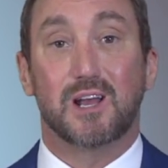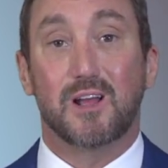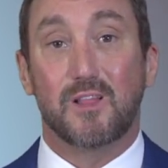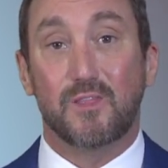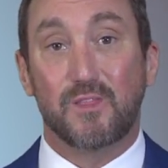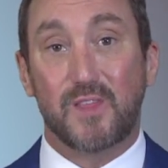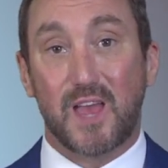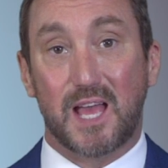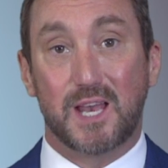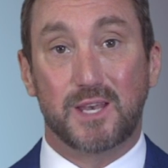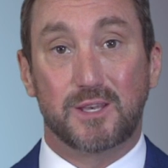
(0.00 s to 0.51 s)

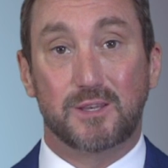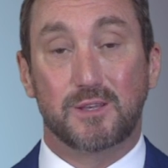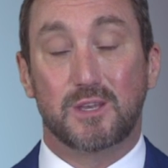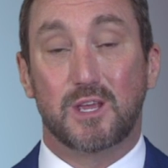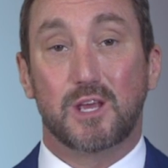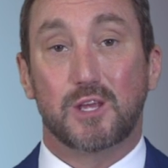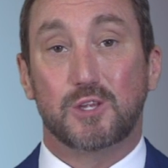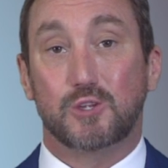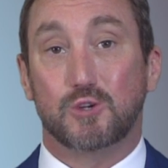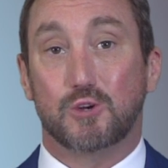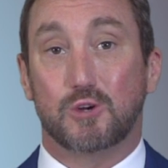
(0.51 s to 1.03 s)
then
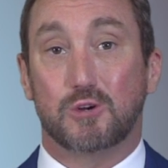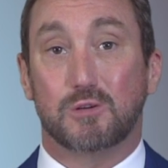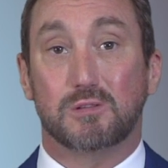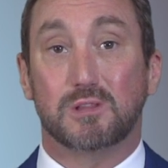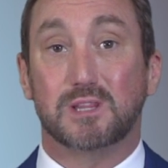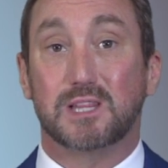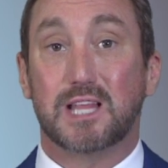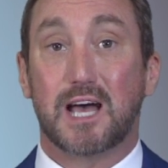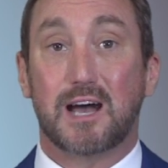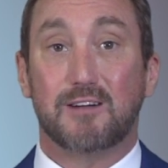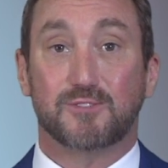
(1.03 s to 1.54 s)
you're
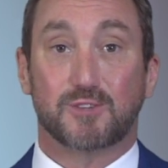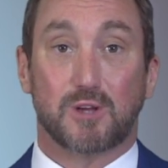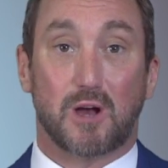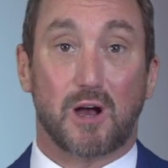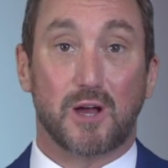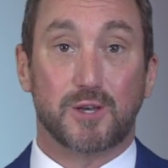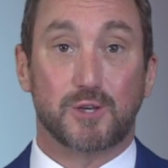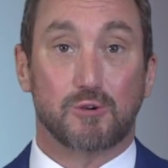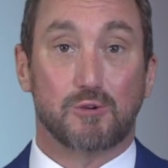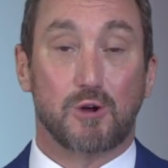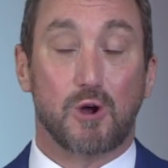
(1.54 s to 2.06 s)
left
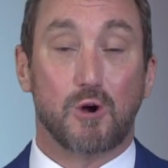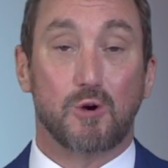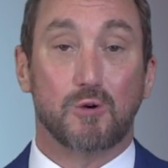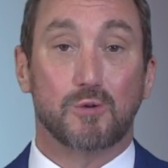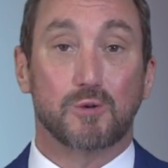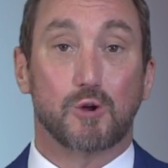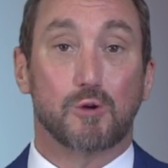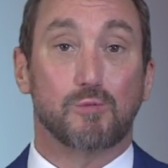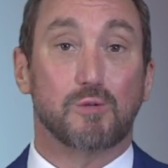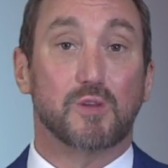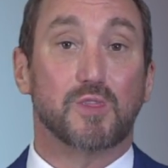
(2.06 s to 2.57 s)
on your own
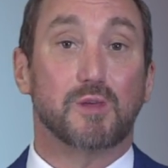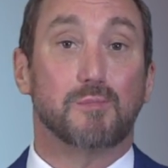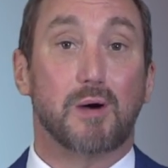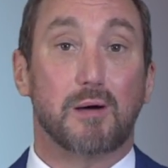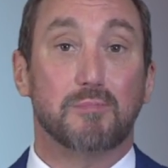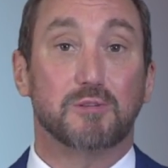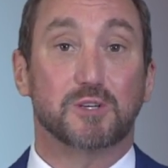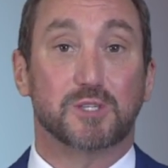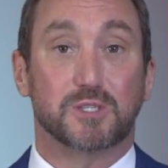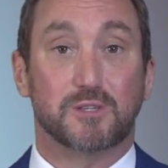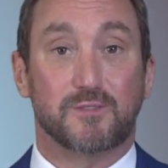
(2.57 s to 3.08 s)
or with a
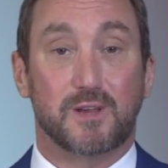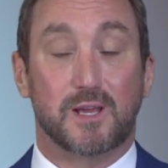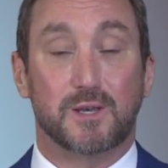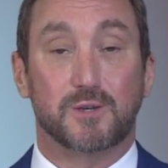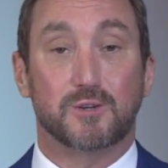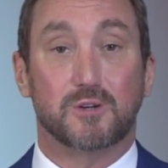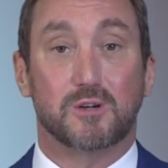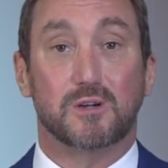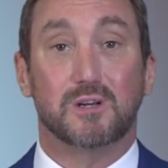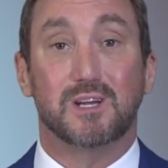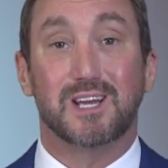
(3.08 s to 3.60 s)
public
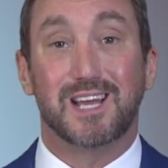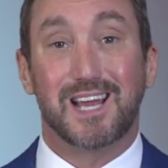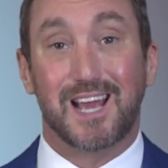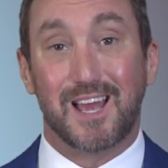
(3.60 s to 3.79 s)
defender